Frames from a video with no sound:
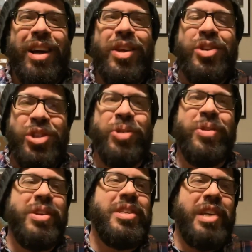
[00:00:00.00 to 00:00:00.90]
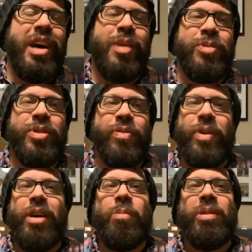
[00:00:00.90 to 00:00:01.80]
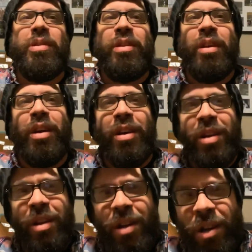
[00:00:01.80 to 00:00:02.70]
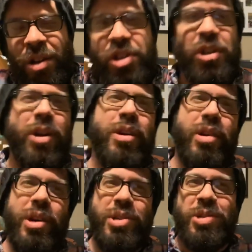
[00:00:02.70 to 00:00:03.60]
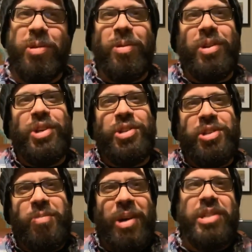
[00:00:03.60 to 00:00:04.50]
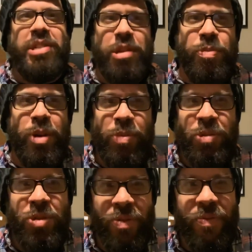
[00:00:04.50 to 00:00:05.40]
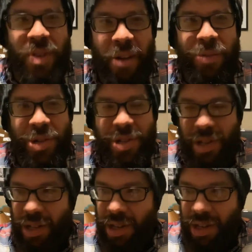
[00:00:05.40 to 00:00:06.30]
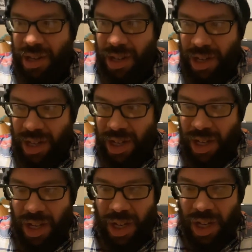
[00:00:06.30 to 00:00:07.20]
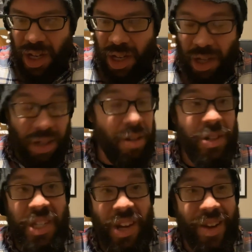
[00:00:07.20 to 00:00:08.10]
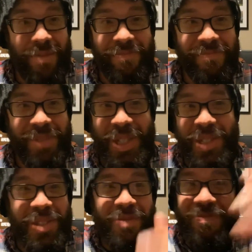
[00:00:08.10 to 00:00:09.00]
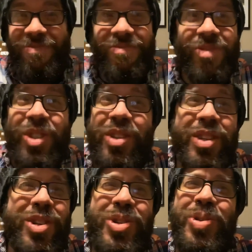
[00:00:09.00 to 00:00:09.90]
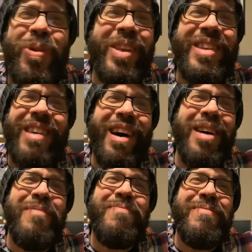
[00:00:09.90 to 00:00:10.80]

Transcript: Enjoy your time with your family. Share great stories. You might see people who you've never seen in a long time. Just enjoy the time.